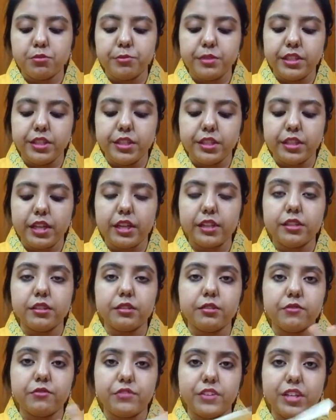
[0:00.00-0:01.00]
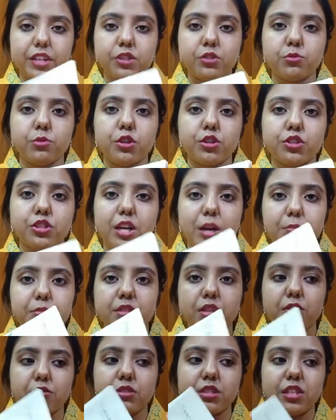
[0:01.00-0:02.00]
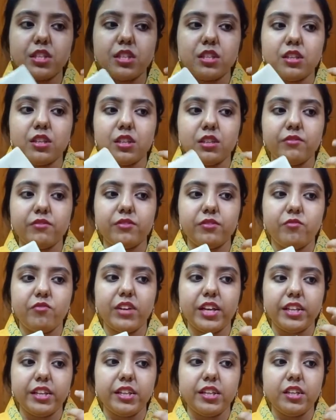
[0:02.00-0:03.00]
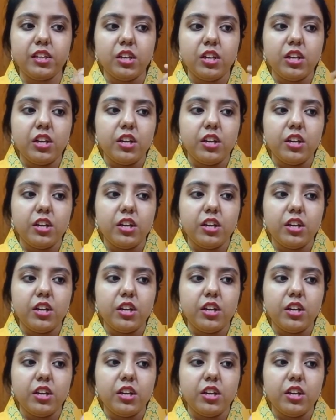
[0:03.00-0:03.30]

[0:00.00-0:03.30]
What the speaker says: meaning that the face wash comes out in a very